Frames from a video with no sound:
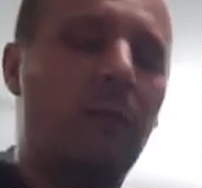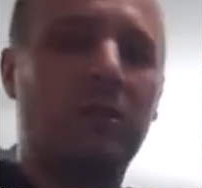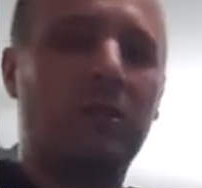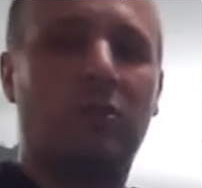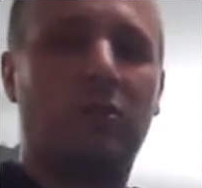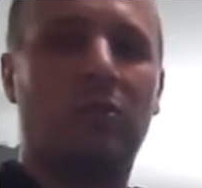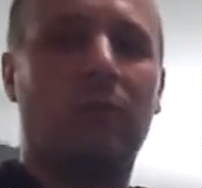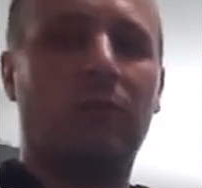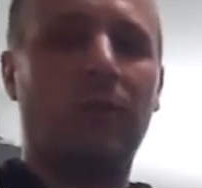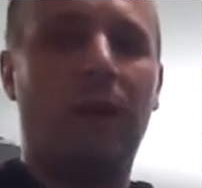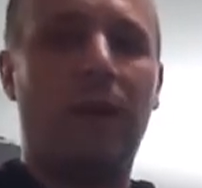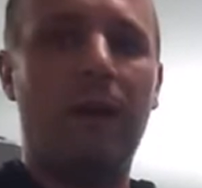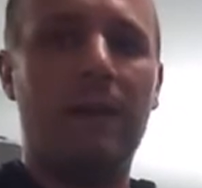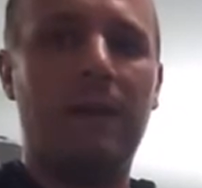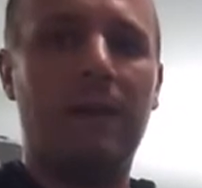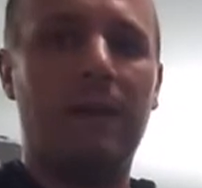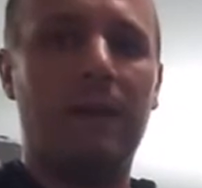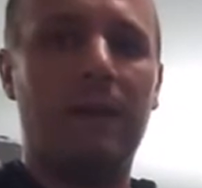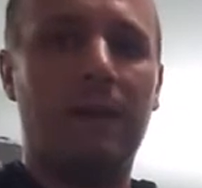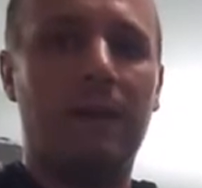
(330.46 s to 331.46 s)
much
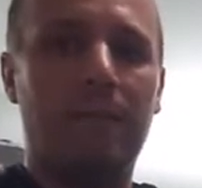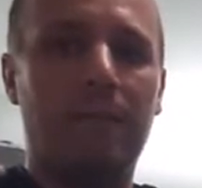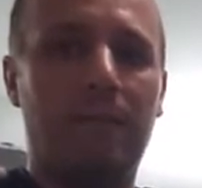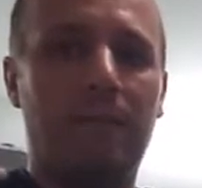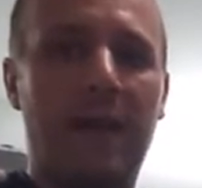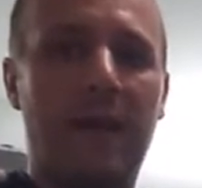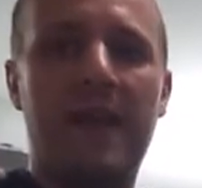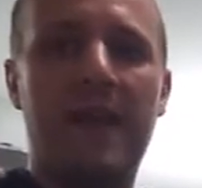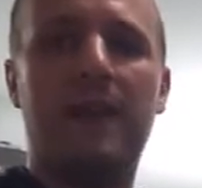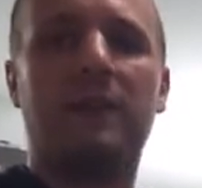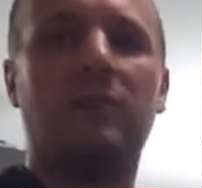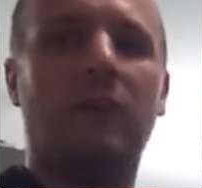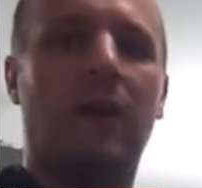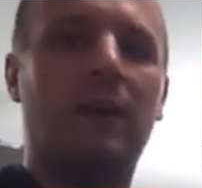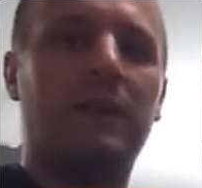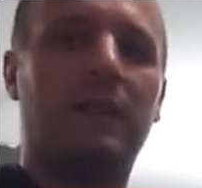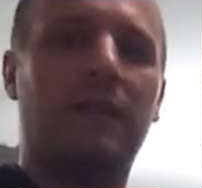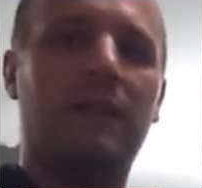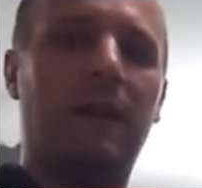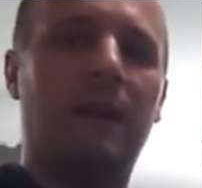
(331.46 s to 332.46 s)
crud baked
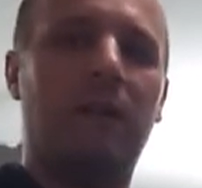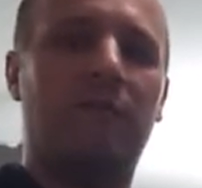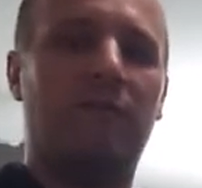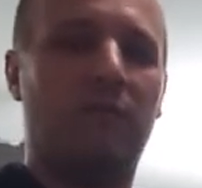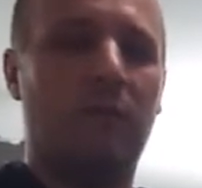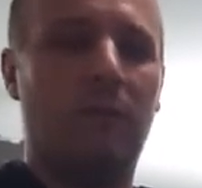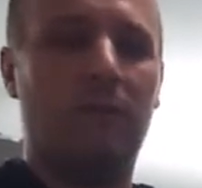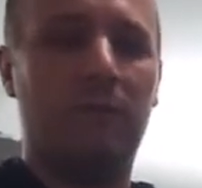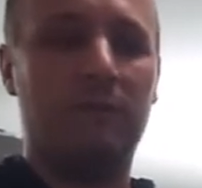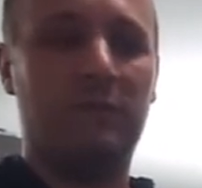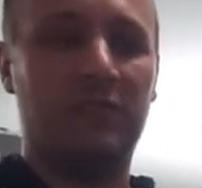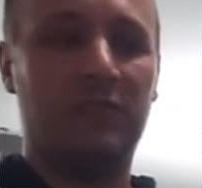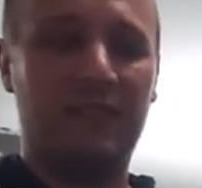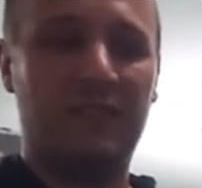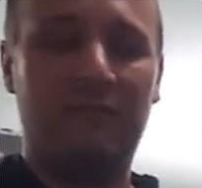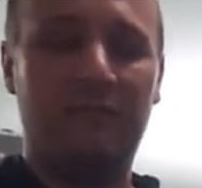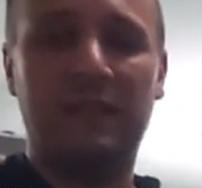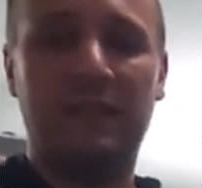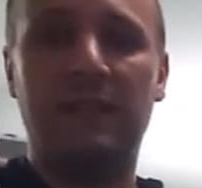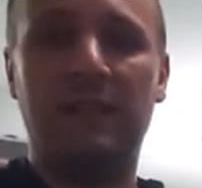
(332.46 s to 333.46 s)
onto there from
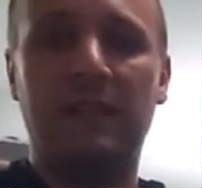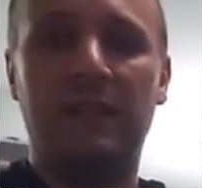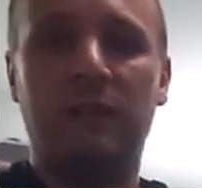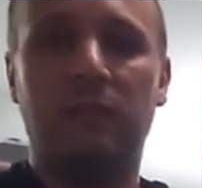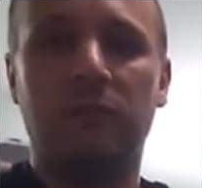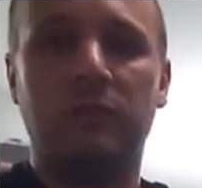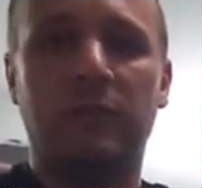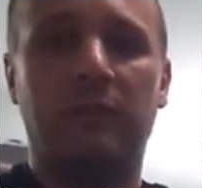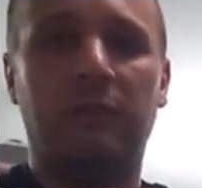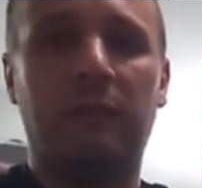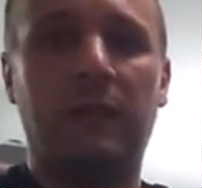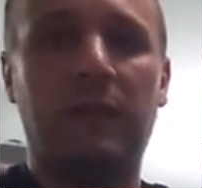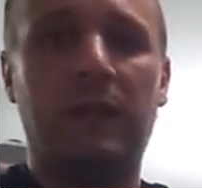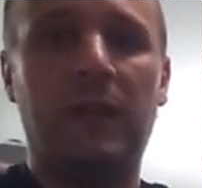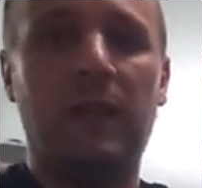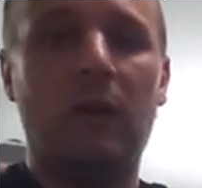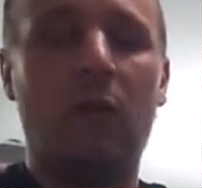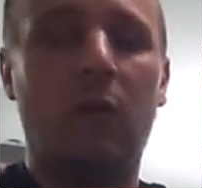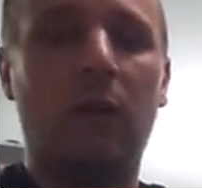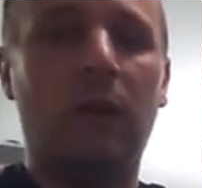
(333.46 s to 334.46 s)
17 years of
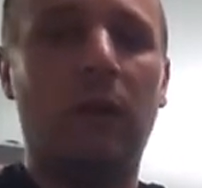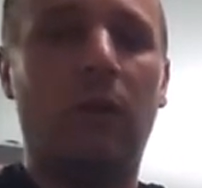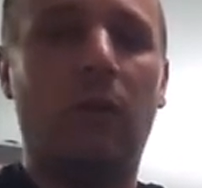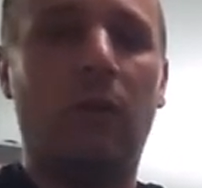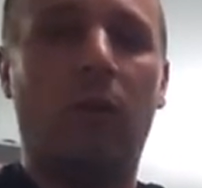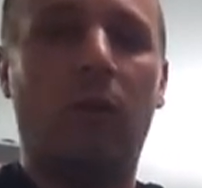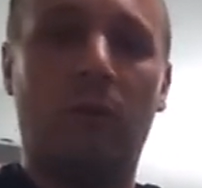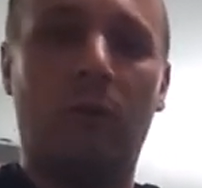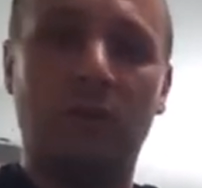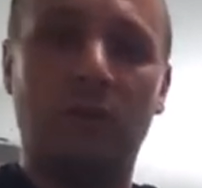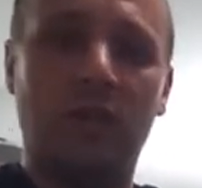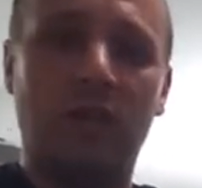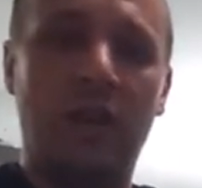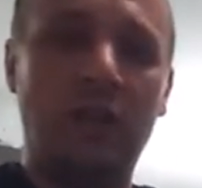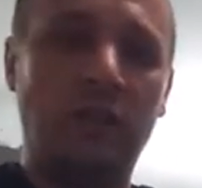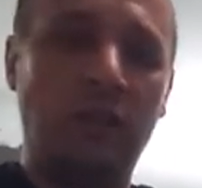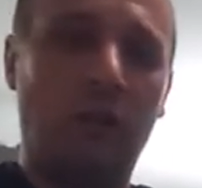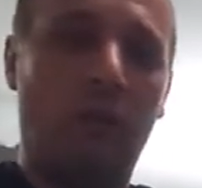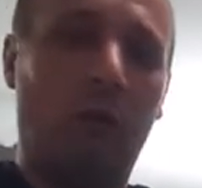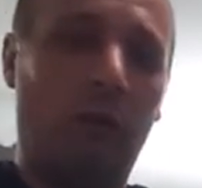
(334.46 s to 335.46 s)
leaking oil or
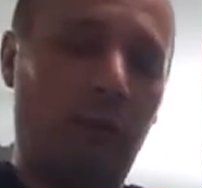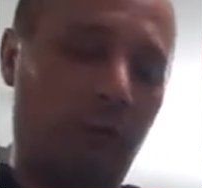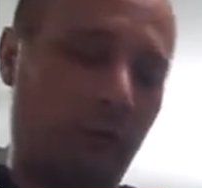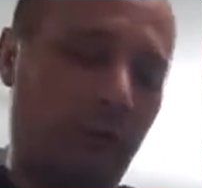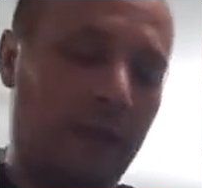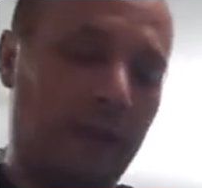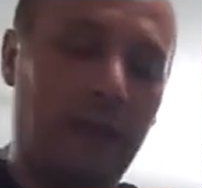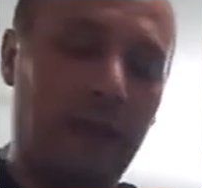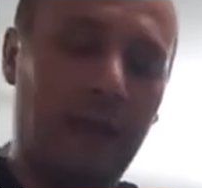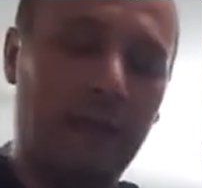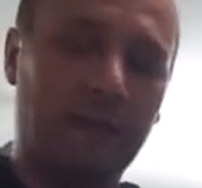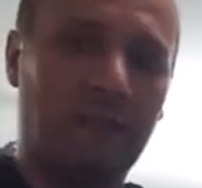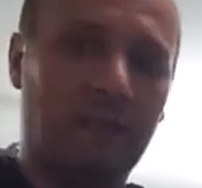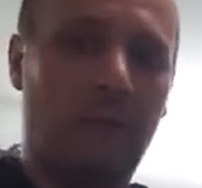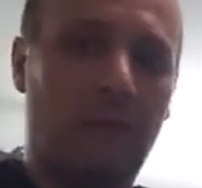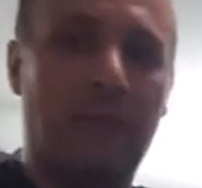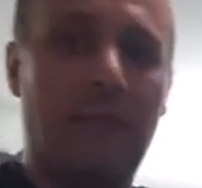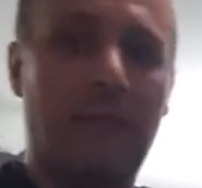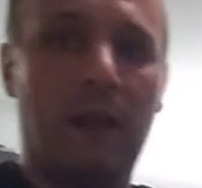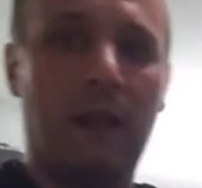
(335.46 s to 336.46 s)
changing oil and getting some
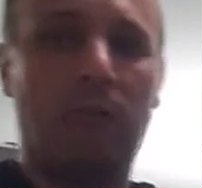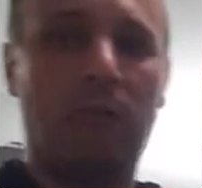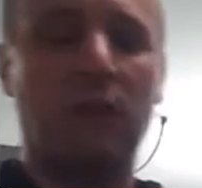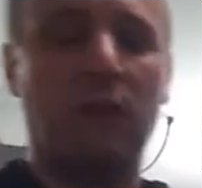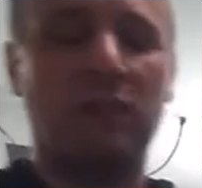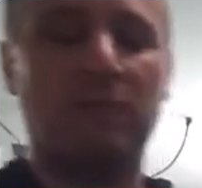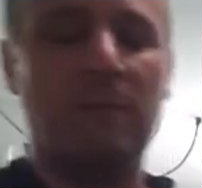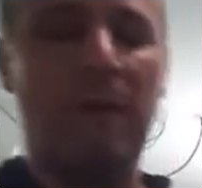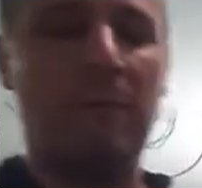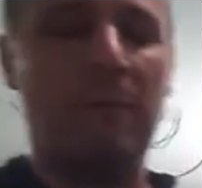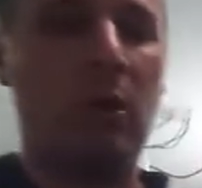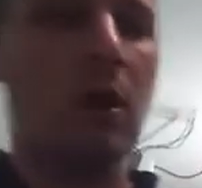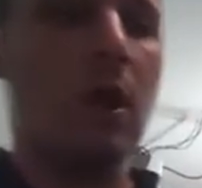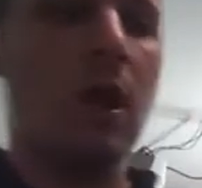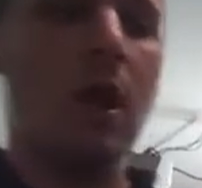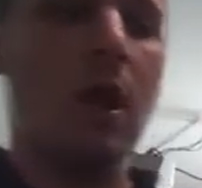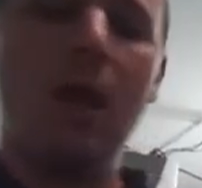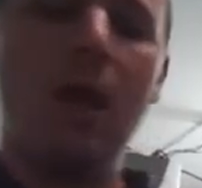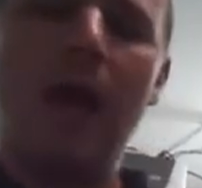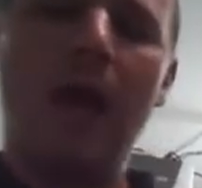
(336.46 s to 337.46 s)
on that cross member.
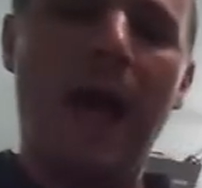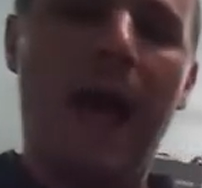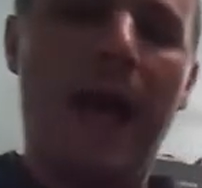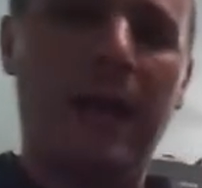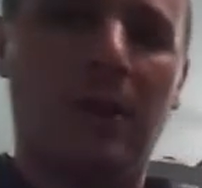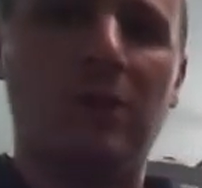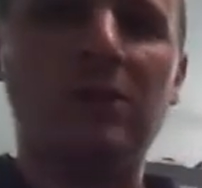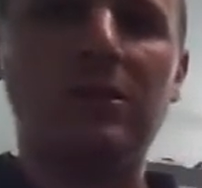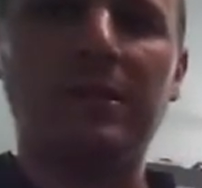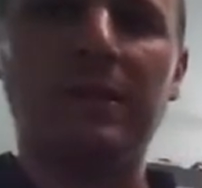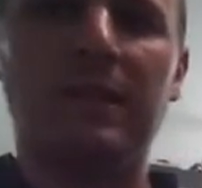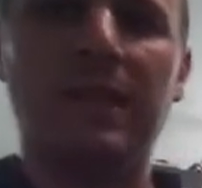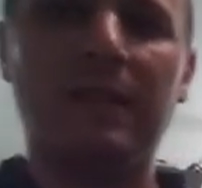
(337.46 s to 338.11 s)
I couldn't